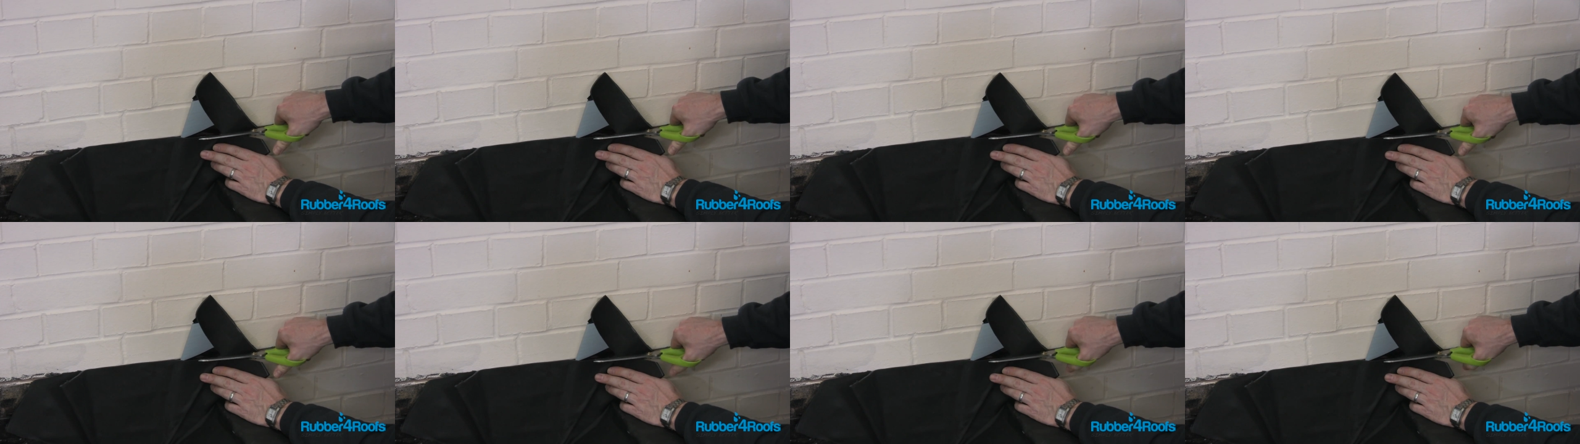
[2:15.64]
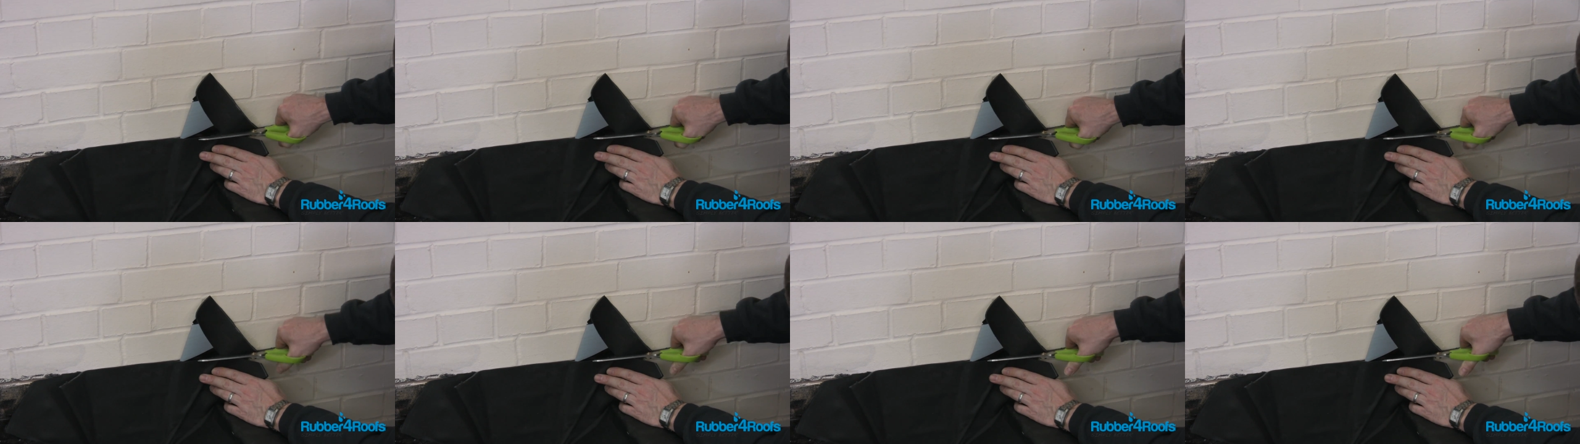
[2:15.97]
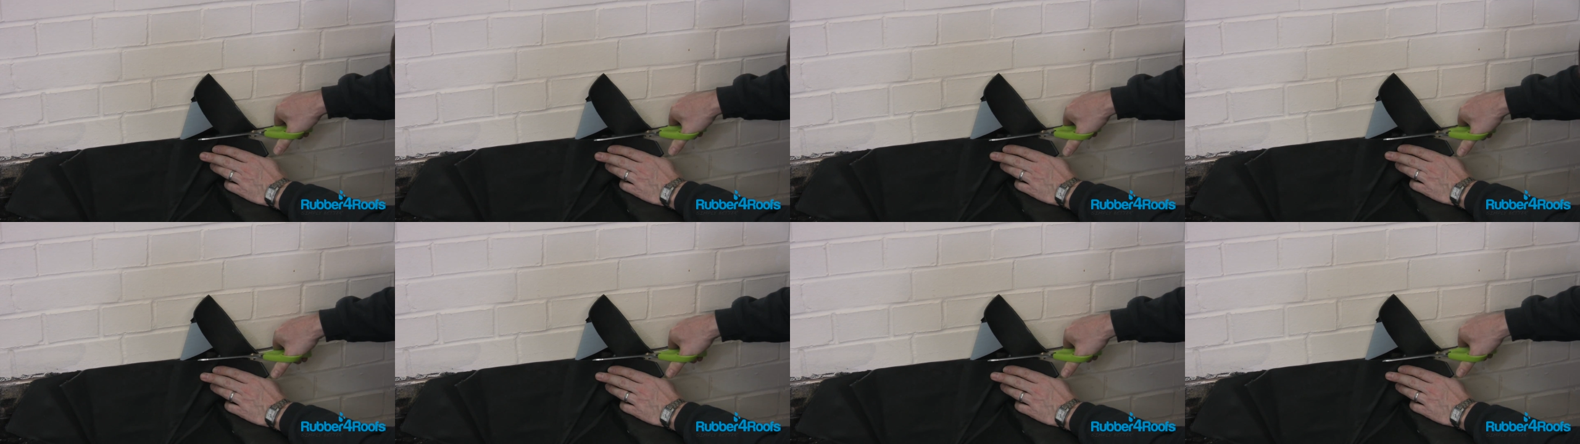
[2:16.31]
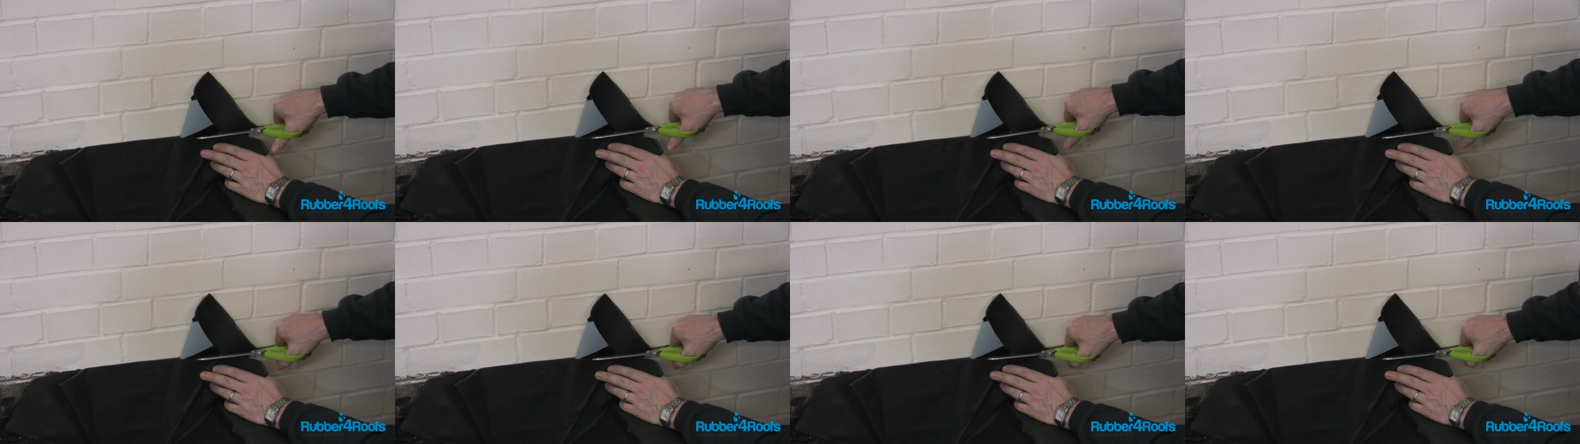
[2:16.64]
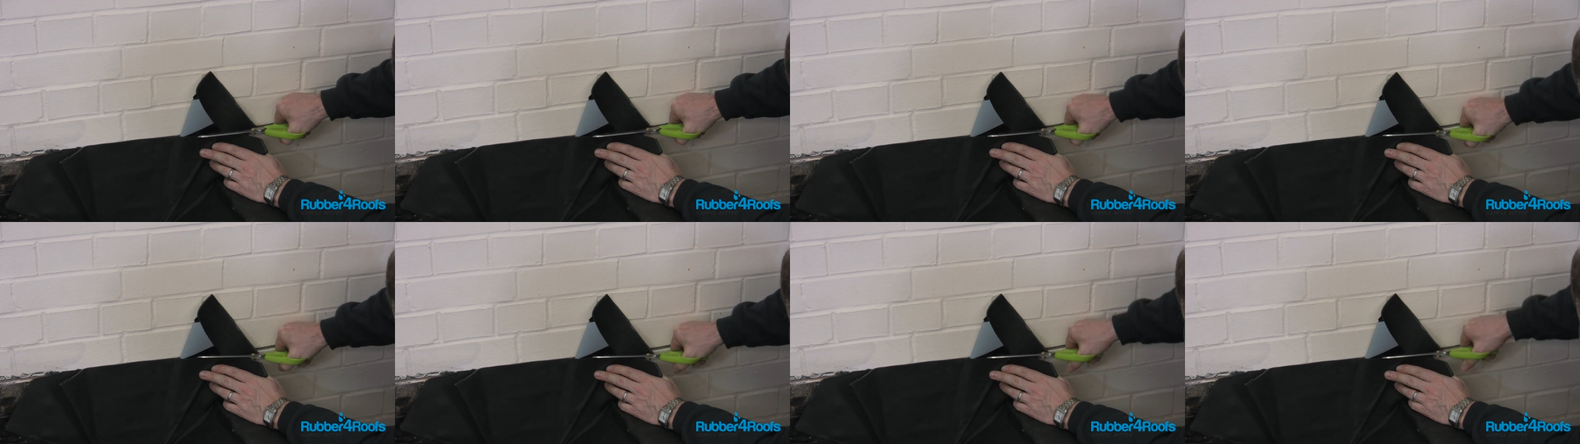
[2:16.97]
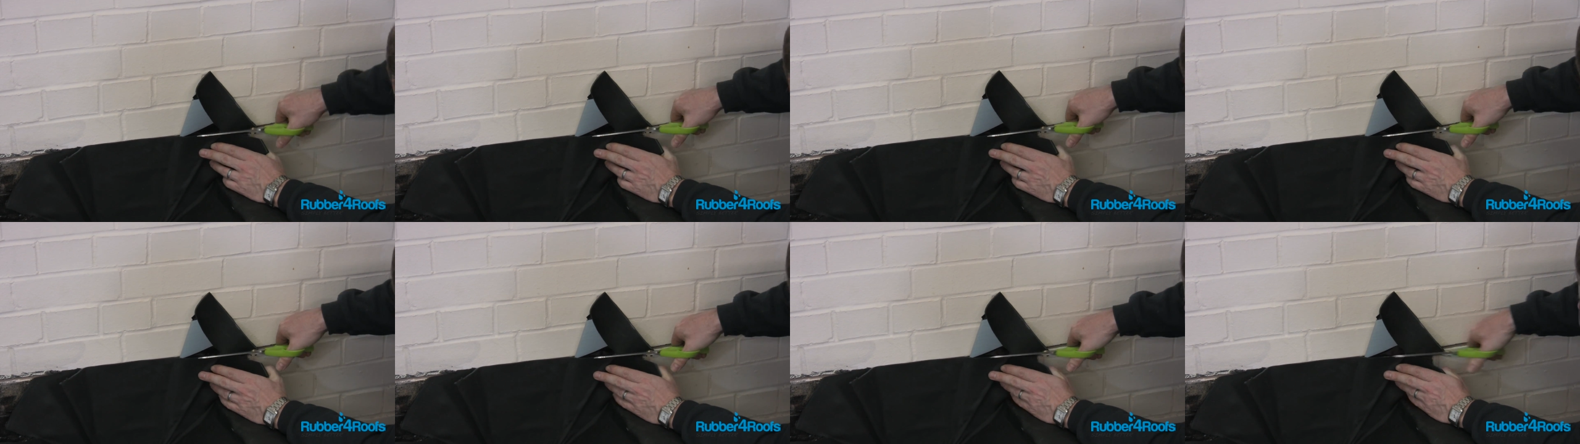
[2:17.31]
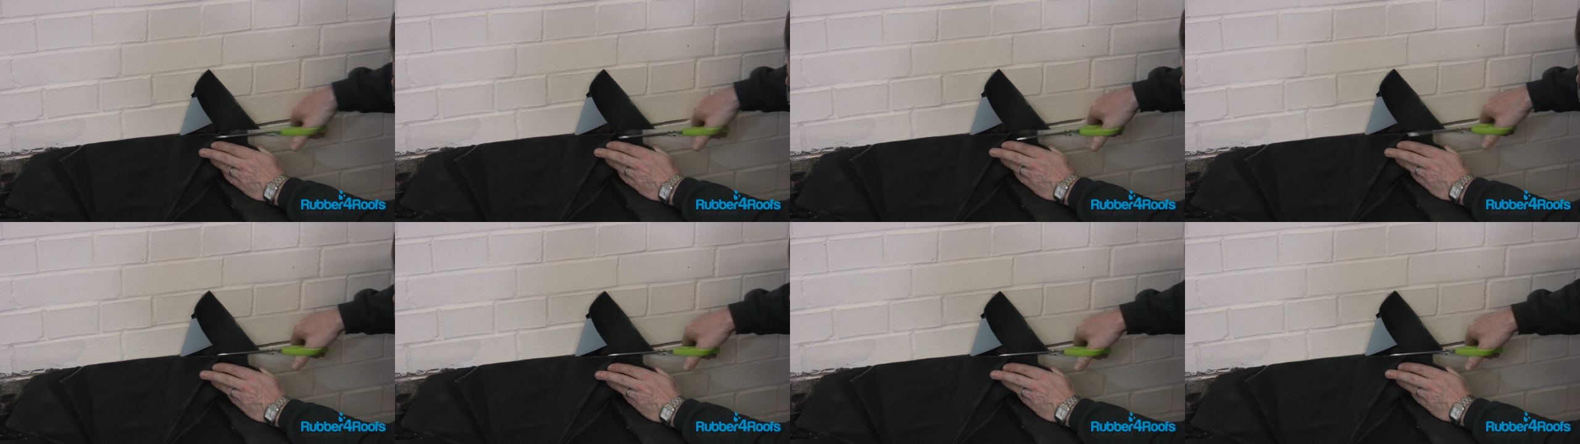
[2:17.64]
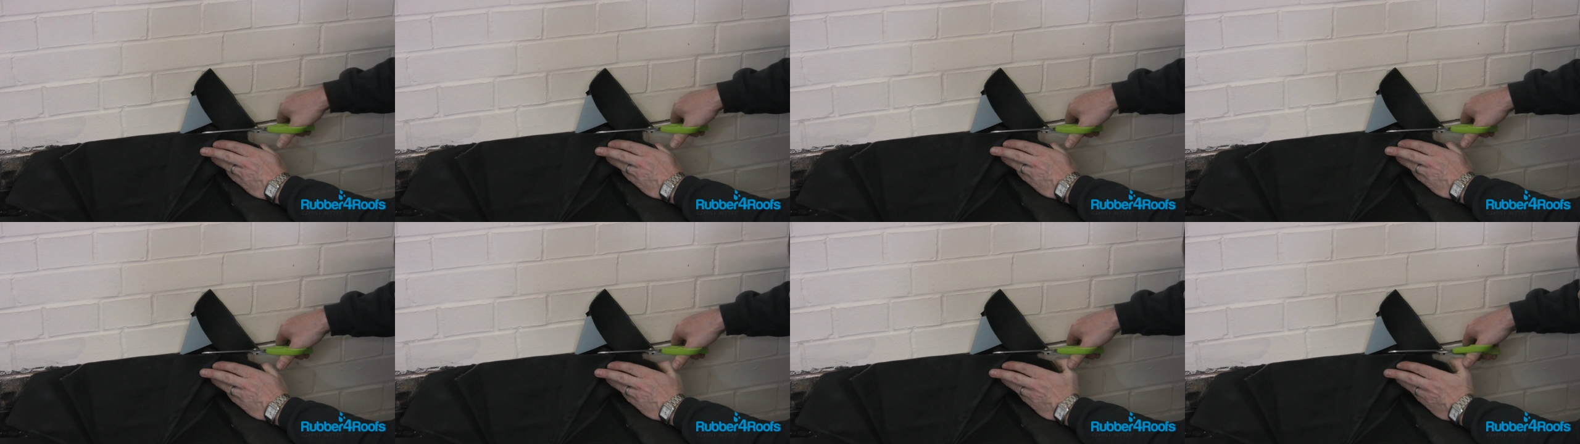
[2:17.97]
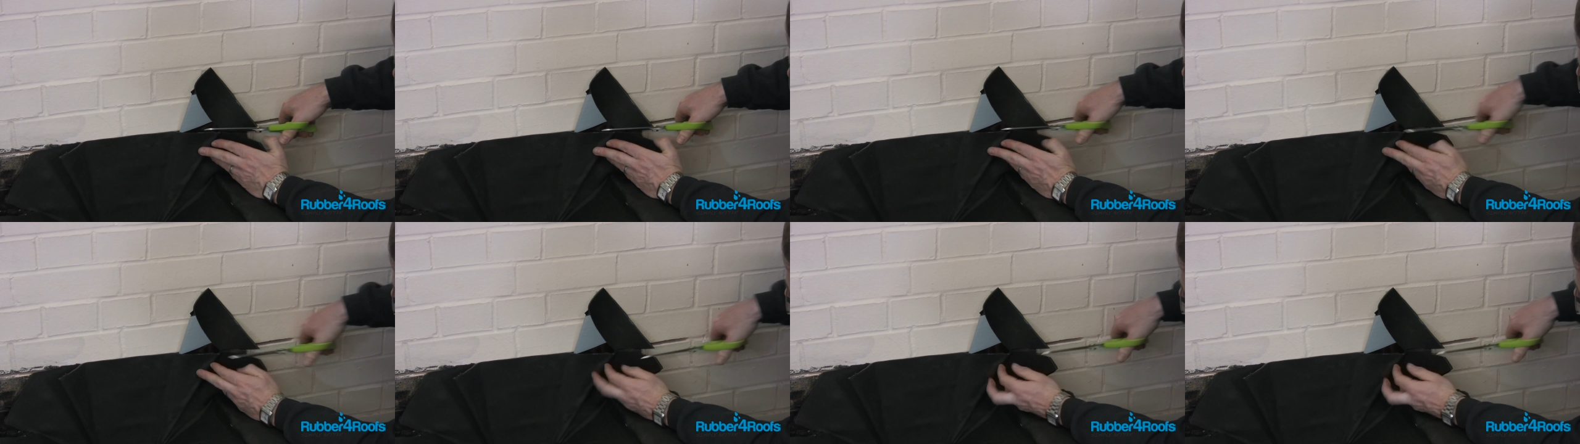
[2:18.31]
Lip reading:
(no speaker visible)